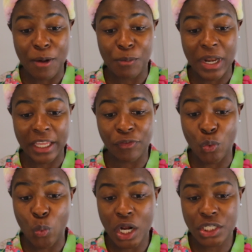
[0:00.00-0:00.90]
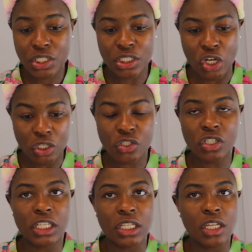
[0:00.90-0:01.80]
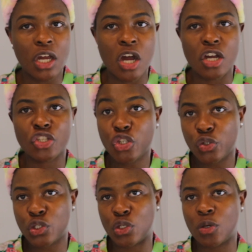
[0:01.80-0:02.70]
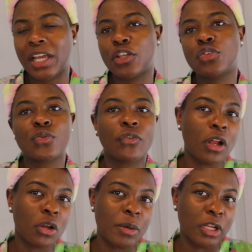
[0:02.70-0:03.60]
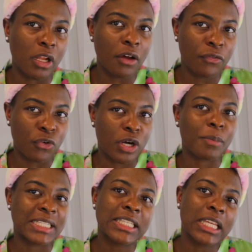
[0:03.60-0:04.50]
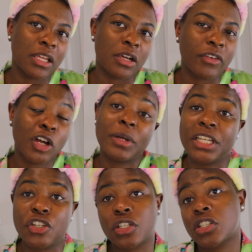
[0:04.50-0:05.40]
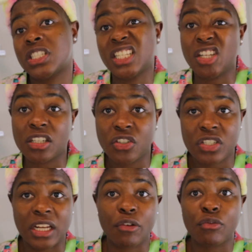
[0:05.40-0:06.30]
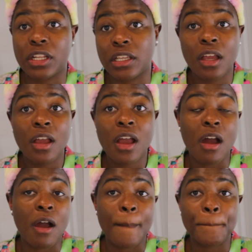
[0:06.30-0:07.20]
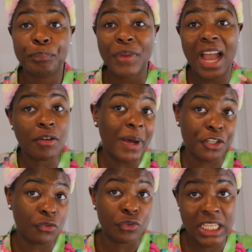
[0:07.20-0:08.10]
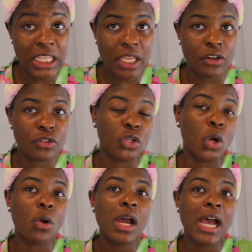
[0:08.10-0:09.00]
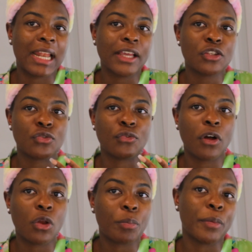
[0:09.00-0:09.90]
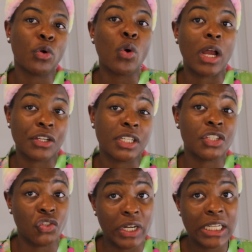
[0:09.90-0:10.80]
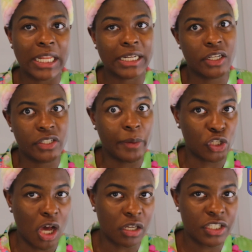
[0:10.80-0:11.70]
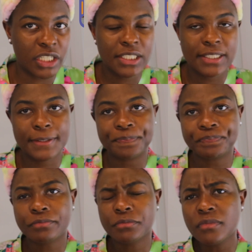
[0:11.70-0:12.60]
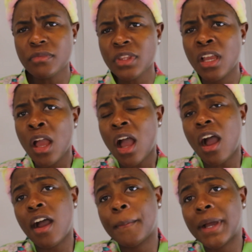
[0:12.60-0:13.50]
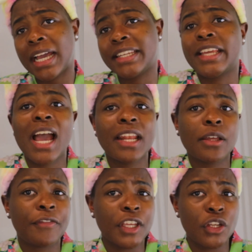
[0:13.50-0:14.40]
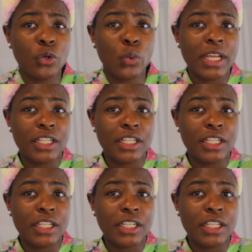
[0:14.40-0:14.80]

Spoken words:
like if you watch Dr. Lee on YouTube, I used to follow them a lot for my skincare recommendations because they're doctors and I really have a passion for skincare, so I like to follow people who are actually trained, like they're dermatologists. And they had a video where they